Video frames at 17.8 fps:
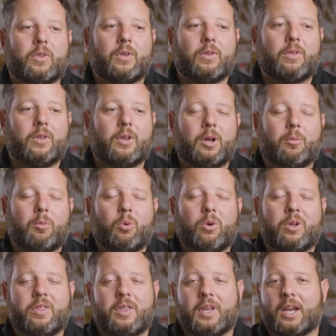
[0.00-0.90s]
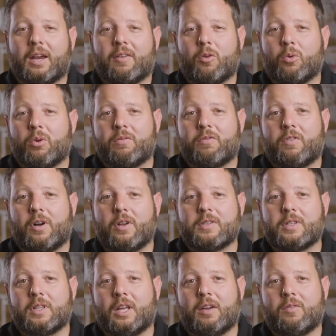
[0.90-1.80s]
The number one thing everyone
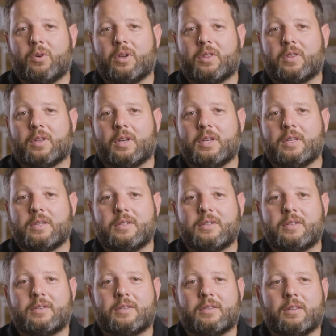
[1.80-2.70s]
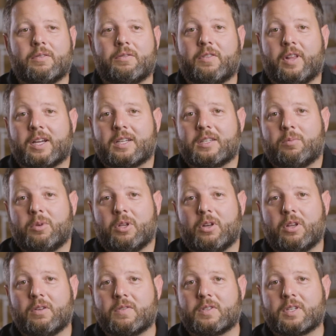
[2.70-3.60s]
falls in love with is the
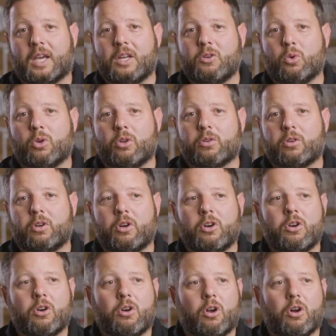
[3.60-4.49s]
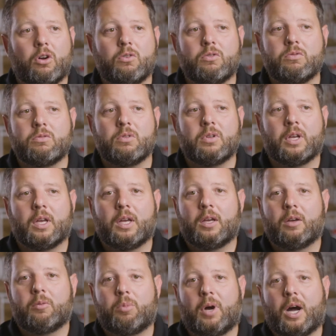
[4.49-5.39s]
flexibility of schedule. You're your own
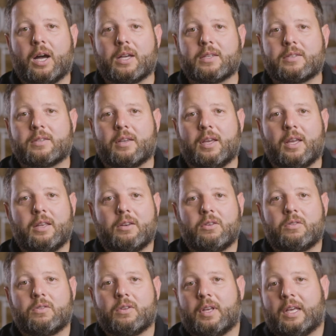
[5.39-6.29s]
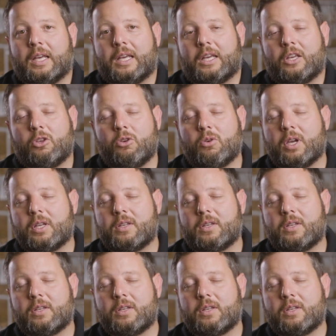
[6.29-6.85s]
boss, and you get